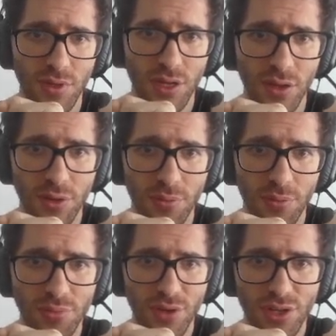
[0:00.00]
Another
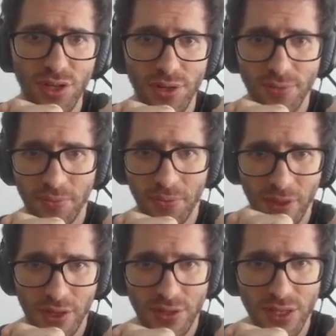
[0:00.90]
pawn push.
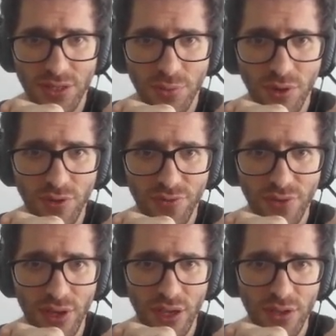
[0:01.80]
This move,
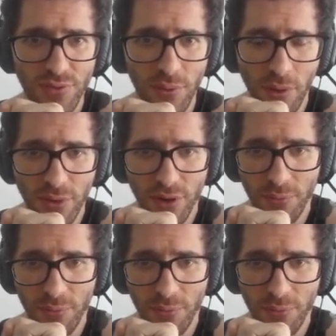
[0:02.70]
and remember,